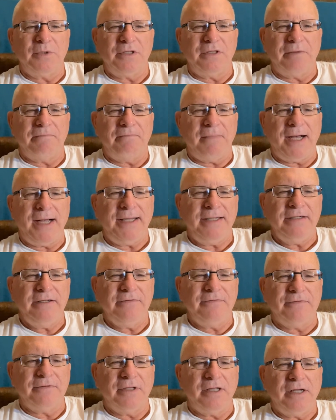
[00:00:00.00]
with the mind
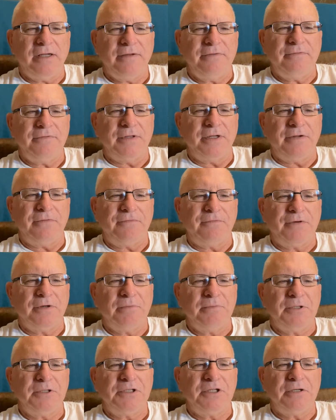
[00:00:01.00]
of love and a
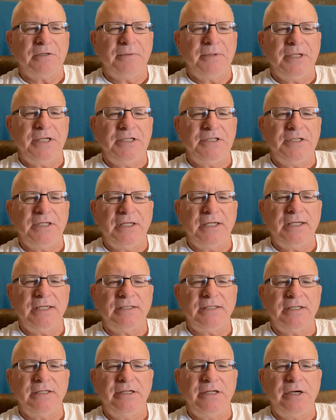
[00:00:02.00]
firm determination to
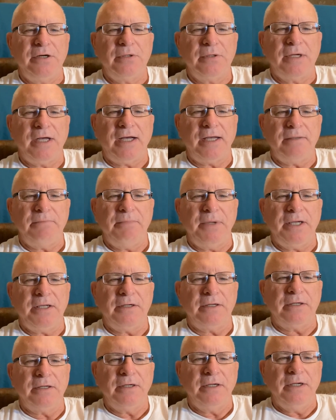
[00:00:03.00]
get to know God
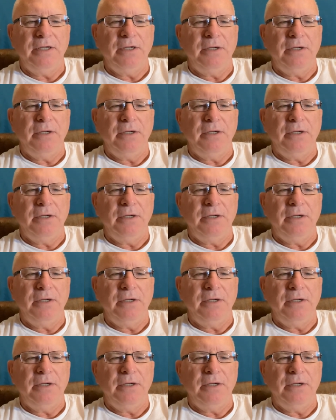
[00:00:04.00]
better,